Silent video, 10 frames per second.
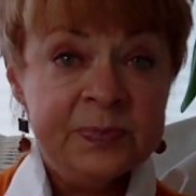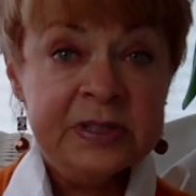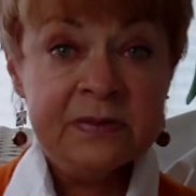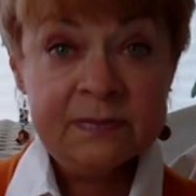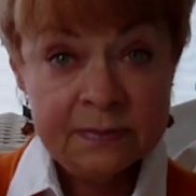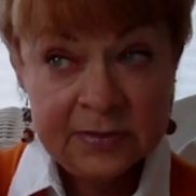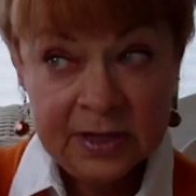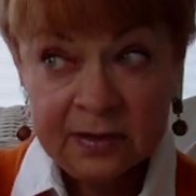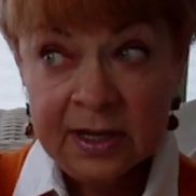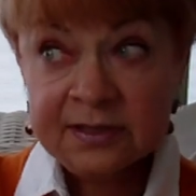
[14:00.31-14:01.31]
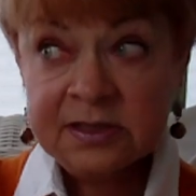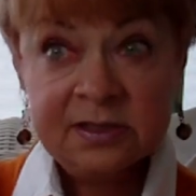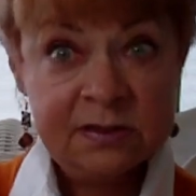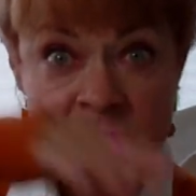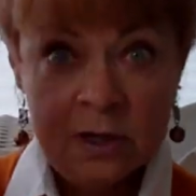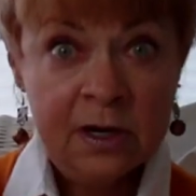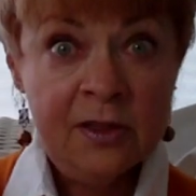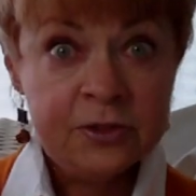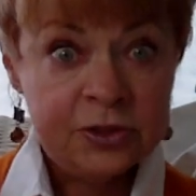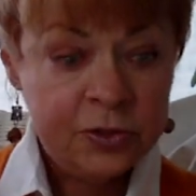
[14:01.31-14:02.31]
but that's
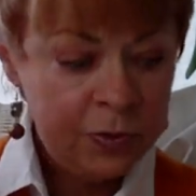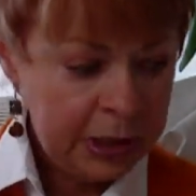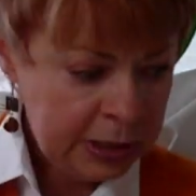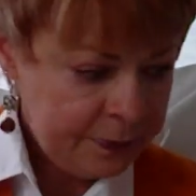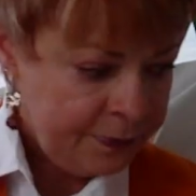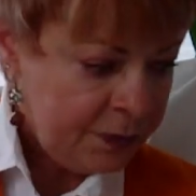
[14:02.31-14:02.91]
another story.